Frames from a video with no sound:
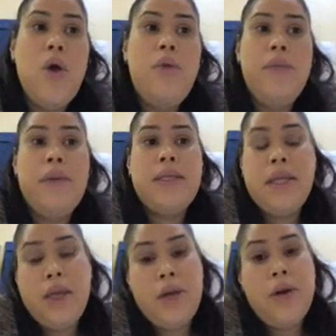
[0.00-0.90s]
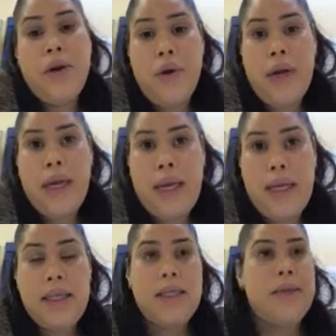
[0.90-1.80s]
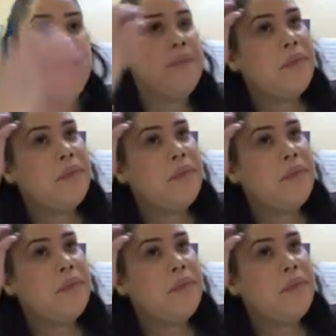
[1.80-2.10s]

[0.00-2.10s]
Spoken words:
with particular learning needs.